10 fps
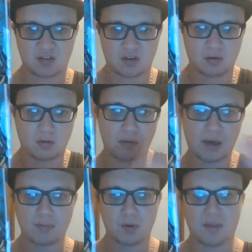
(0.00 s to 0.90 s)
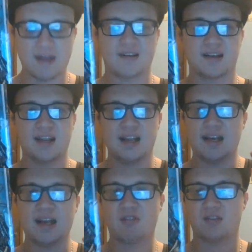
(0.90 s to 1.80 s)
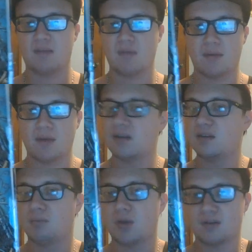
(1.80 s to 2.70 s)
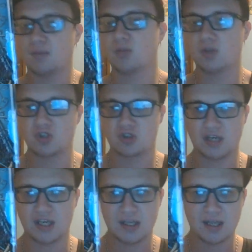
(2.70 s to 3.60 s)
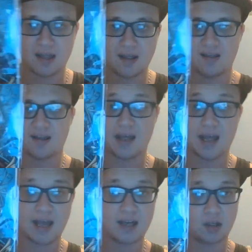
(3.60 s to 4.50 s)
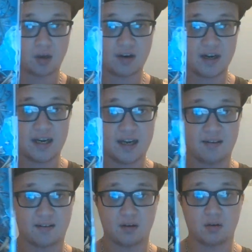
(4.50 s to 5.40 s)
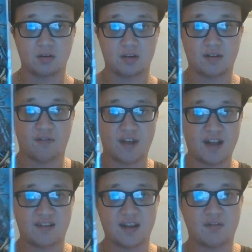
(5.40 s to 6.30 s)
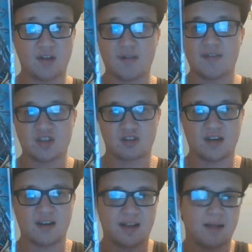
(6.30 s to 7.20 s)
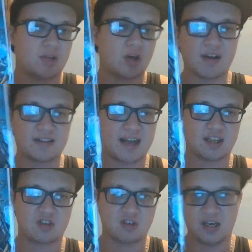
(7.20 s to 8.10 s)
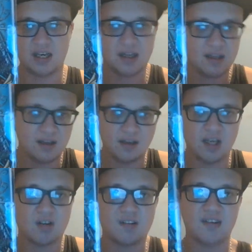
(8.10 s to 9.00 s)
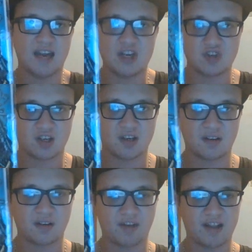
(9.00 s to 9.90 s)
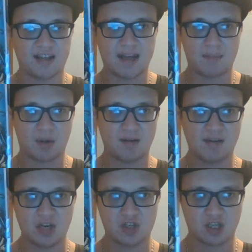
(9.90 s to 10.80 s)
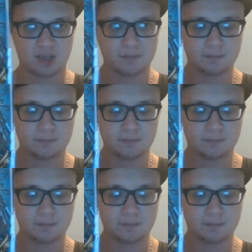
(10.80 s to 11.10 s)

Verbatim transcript: So Rumble basically lifts them up and puts them to a tree. And Glory is so defensive of this tree, saying, "Don't attack the tree. You know it's nature and stuff like that, part nature."